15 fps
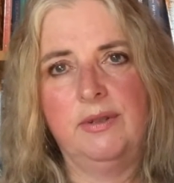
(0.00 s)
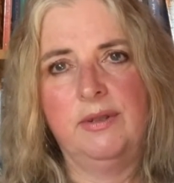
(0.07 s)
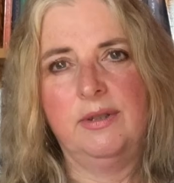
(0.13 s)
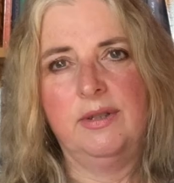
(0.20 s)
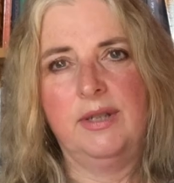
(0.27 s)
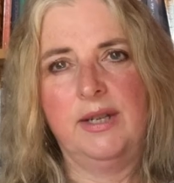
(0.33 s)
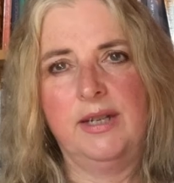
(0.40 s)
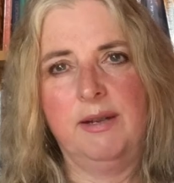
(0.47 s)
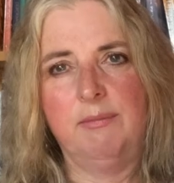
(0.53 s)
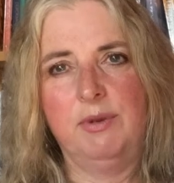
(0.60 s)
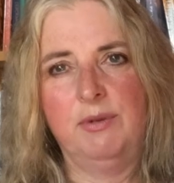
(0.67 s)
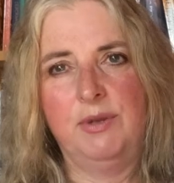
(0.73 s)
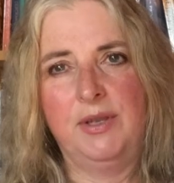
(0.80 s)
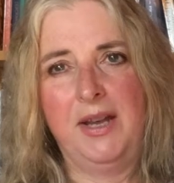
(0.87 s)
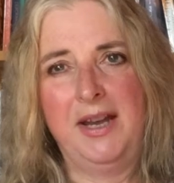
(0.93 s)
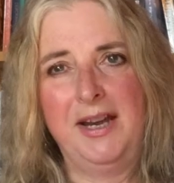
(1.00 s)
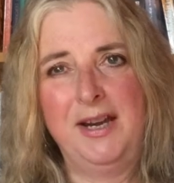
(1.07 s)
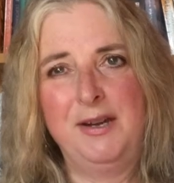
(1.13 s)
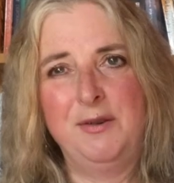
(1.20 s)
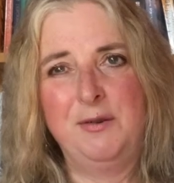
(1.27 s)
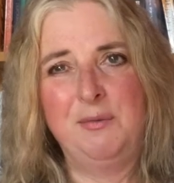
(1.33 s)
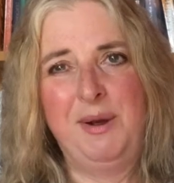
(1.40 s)
Saddam
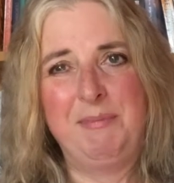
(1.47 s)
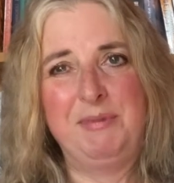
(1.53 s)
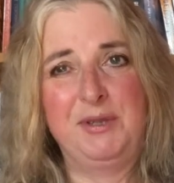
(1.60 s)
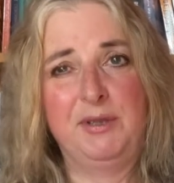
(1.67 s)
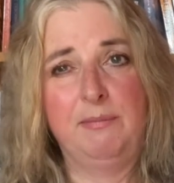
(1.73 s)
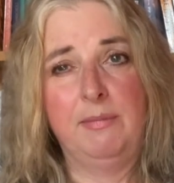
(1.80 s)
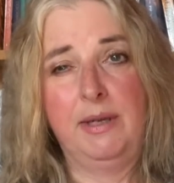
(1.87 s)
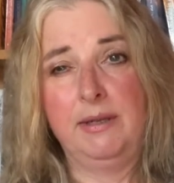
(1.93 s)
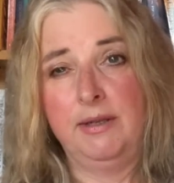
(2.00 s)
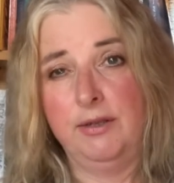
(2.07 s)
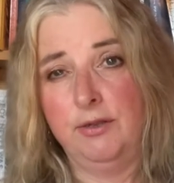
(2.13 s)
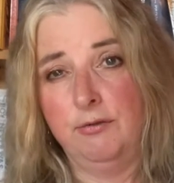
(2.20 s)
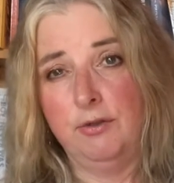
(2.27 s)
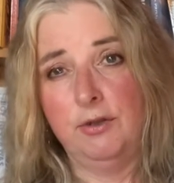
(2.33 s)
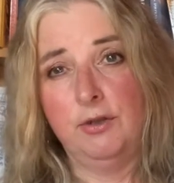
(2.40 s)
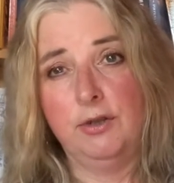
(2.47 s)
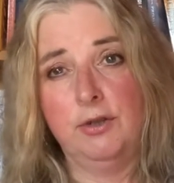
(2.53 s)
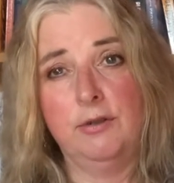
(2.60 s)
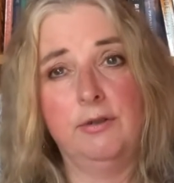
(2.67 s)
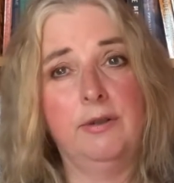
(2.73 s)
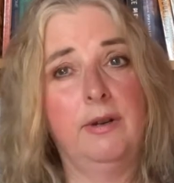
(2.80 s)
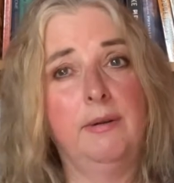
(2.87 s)
Hussein, or weapons of mass
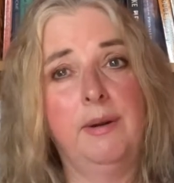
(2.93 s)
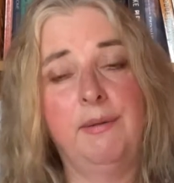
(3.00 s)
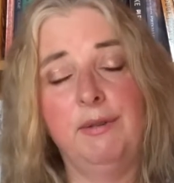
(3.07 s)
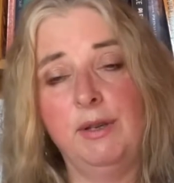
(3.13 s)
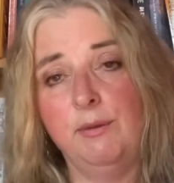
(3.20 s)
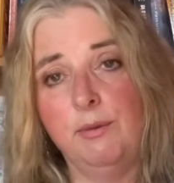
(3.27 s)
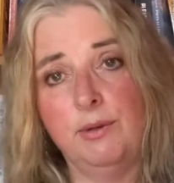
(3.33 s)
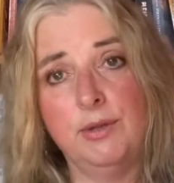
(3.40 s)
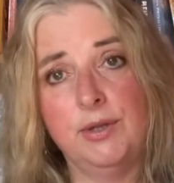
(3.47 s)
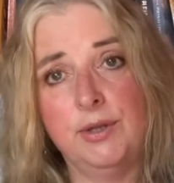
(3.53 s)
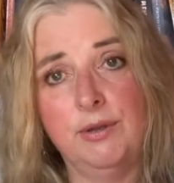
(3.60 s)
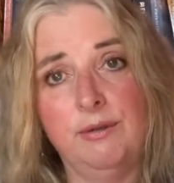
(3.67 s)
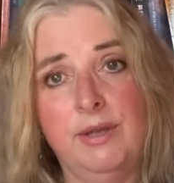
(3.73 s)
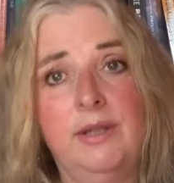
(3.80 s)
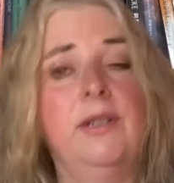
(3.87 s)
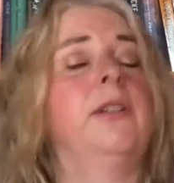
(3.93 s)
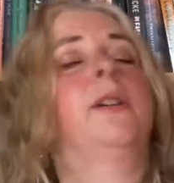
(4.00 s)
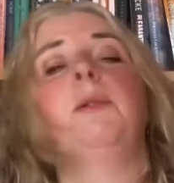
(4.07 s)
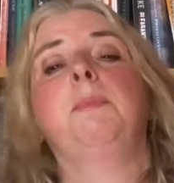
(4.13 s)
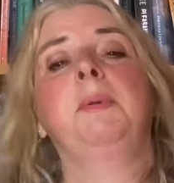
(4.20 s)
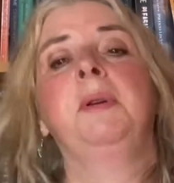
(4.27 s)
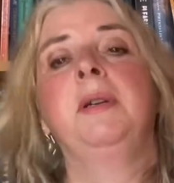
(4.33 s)
destruction, or however you want to
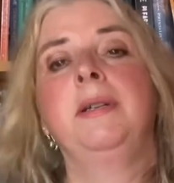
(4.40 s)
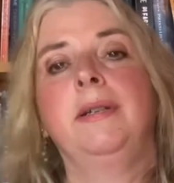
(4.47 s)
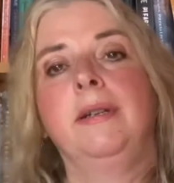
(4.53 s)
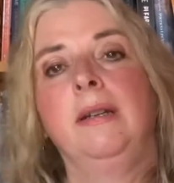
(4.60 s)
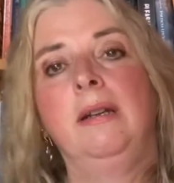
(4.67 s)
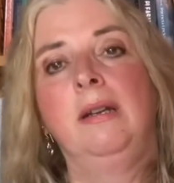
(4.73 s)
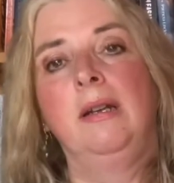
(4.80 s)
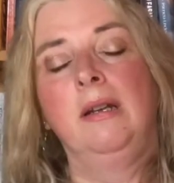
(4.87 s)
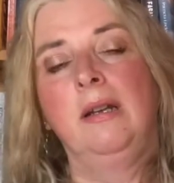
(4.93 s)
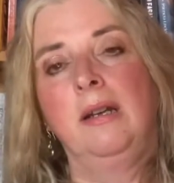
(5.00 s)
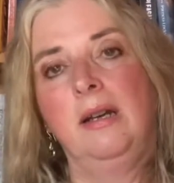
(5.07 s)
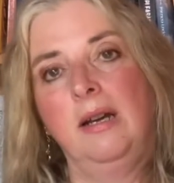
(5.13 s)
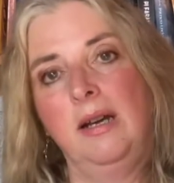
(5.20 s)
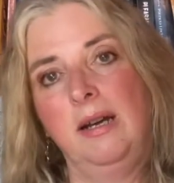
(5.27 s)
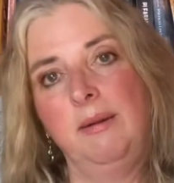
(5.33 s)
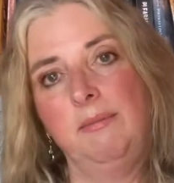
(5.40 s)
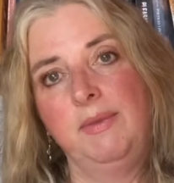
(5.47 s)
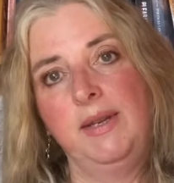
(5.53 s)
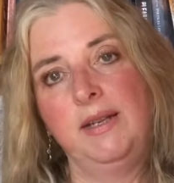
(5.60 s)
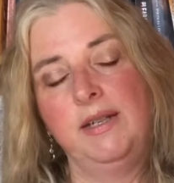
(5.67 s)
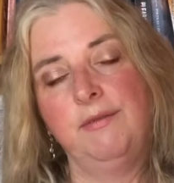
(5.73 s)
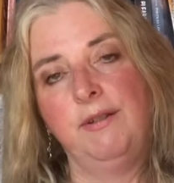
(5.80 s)
interpret
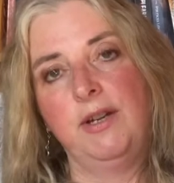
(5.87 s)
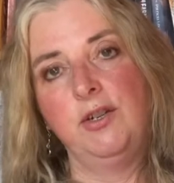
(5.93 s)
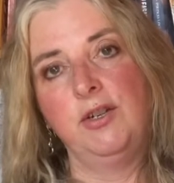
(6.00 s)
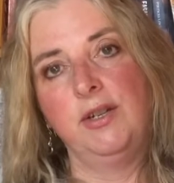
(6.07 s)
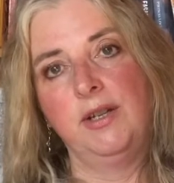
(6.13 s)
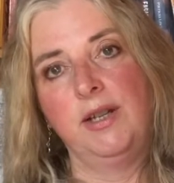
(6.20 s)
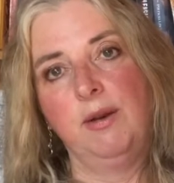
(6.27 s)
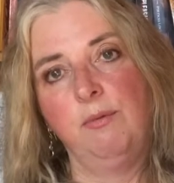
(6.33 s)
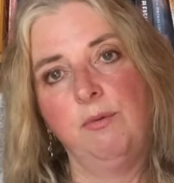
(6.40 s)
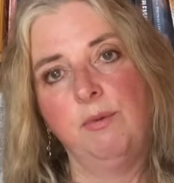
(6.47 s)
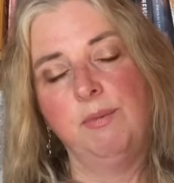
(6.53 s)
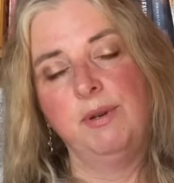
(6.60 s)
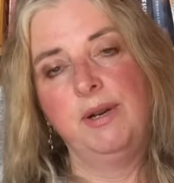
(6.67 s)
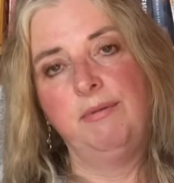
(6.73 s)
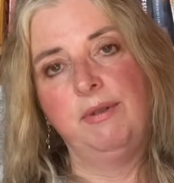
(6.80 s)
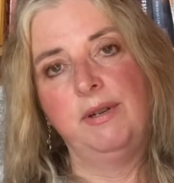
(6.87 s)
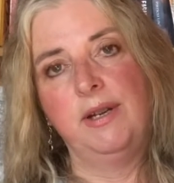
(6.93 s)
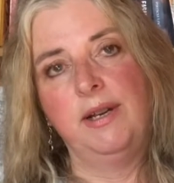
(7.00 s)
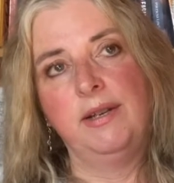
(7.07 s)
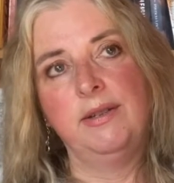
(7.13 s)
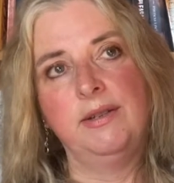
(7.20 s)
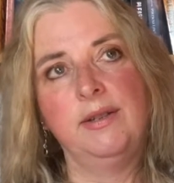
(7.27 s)
the intervention in that war. But
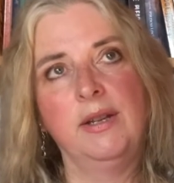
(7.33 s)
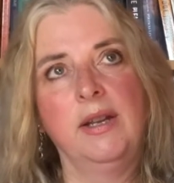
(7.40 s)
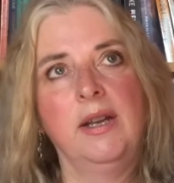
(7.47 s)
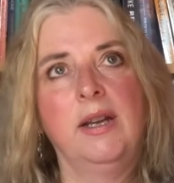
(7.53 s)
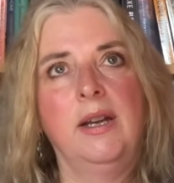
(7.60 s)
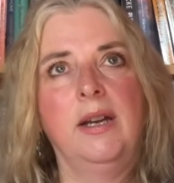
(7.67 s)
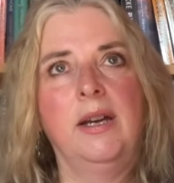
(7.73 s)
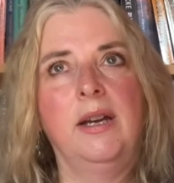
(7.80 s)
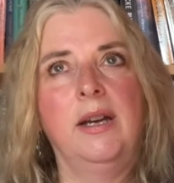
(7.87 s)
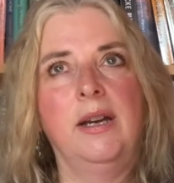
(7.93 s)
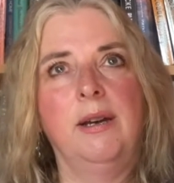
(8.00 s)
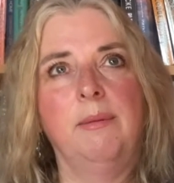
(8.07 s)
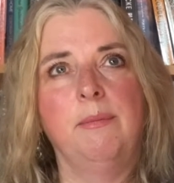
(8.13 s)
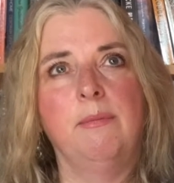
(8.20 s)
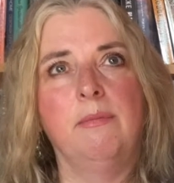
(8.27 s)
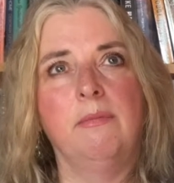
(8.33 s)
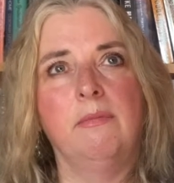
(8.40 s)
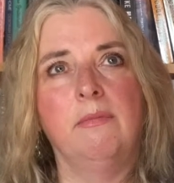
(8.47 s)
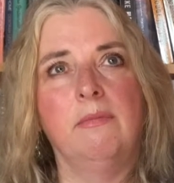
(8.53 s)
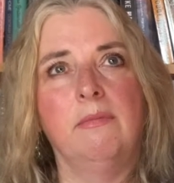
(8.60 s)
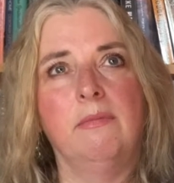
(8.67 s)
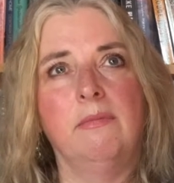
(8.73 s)
nevertheless, the
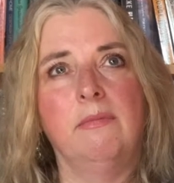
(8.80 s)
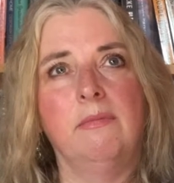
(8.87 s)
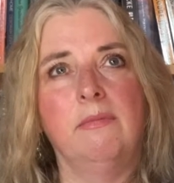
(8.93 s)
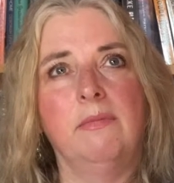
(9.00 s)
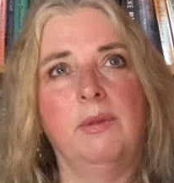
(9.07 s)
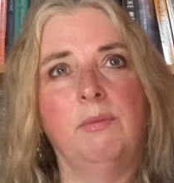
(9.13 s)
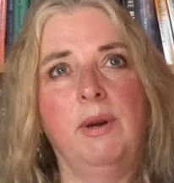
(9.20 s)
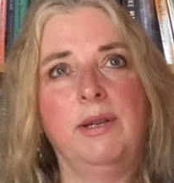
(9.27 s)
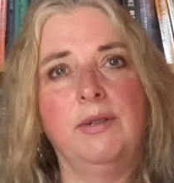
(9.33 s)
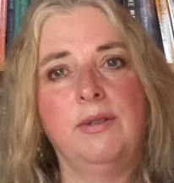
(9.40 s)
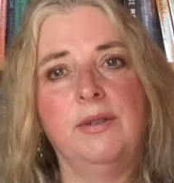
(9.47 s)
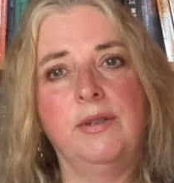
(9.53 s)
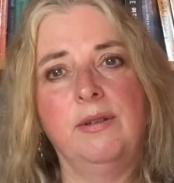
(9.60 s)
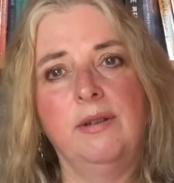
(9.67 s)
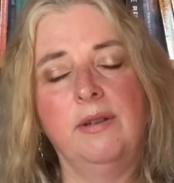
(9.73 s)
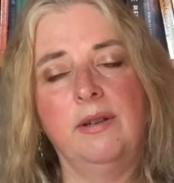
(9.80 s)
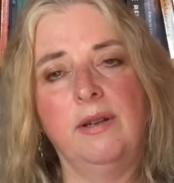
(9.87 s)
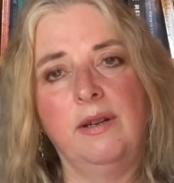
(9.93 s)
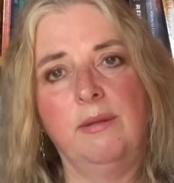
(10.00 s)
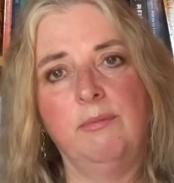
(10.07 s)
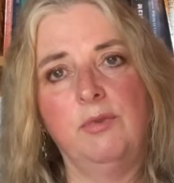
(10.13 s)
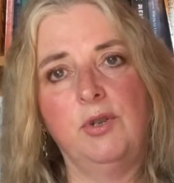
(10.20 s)
West
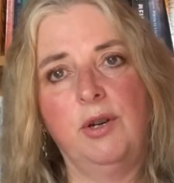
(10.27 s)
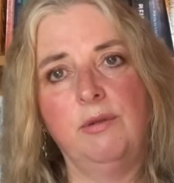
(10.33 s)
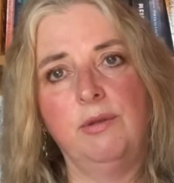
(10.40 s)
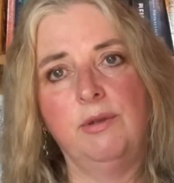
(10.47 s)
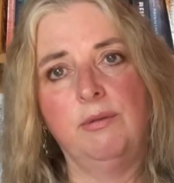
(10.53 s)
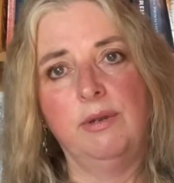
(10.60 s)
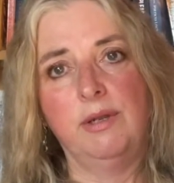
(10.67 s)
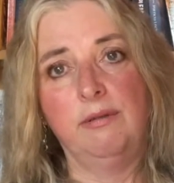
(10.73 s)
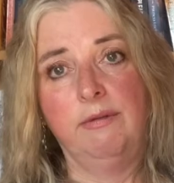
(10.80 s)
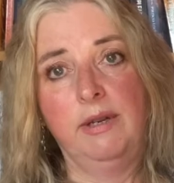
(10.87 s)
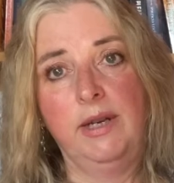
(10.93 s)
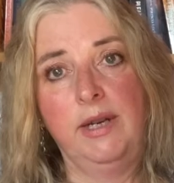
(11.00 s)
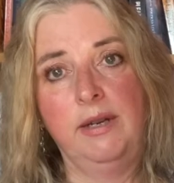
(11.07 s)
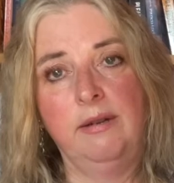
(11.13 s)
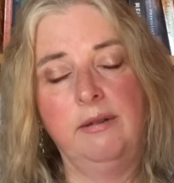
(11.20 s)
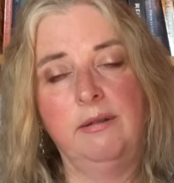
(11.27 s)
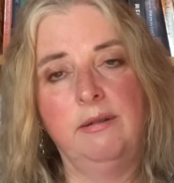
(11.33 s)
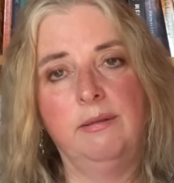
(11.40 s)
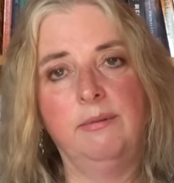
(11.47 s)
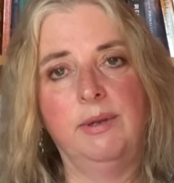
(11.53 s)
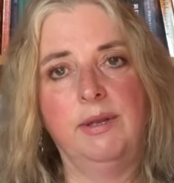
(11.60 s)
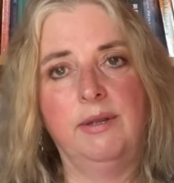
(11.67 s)
chose to intervene
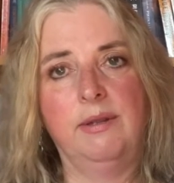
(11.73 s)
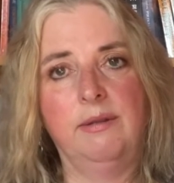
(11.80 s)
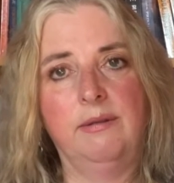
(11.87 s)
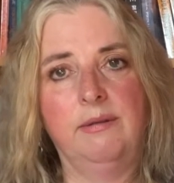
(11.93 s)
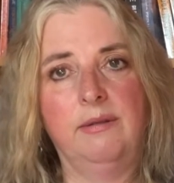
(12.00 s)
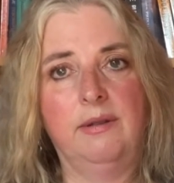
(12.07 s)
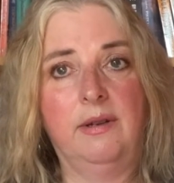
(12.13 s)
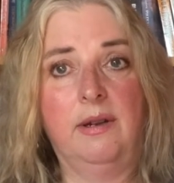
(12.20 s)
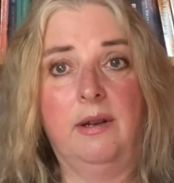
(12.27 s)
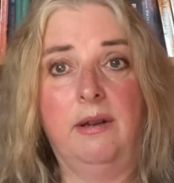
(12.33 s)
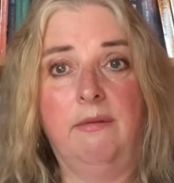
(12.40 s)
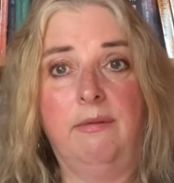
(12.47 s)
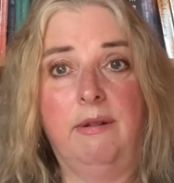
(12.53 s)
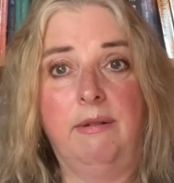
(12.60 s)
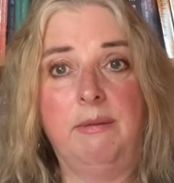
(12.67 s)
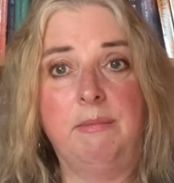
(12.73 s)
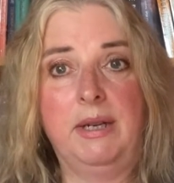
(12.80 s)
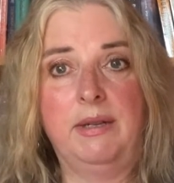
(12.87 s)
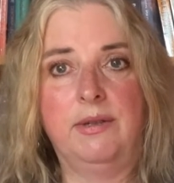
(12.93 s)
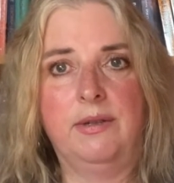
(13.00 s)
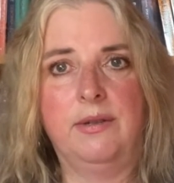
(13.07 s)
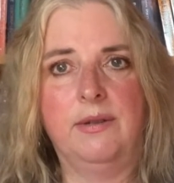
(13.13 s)
with very
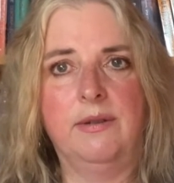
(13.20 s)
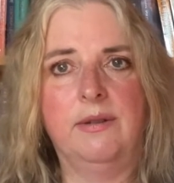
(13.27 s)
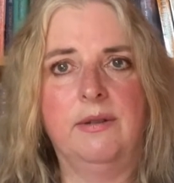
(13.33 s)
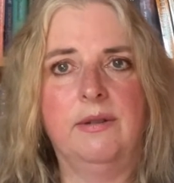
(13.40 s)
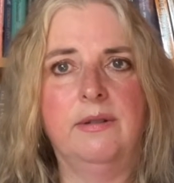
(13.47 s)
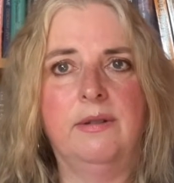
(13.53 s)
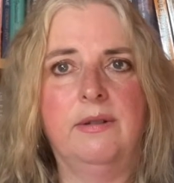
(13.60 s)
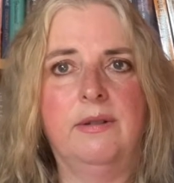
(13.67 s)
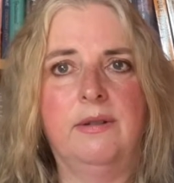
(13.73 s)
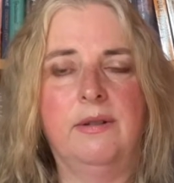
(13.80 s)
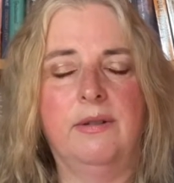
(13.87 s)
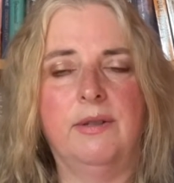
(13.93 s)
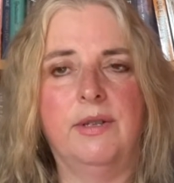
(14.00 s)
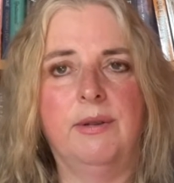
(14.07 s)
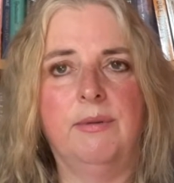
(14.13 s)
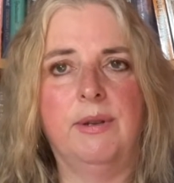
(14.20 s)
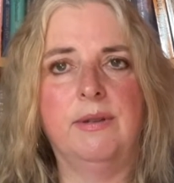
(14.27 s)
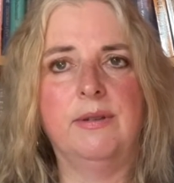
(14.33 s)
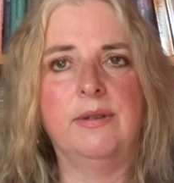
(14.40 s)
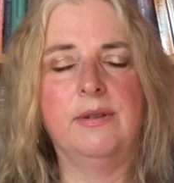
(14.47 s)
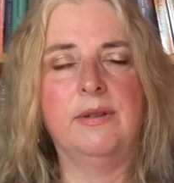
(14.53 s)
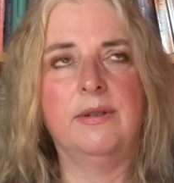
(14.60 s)
mixed
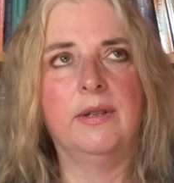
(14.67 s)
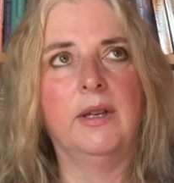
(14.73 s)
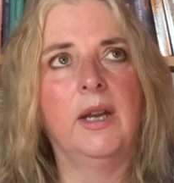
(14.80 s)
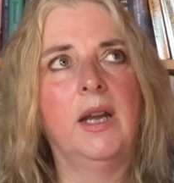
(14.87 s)
consequences.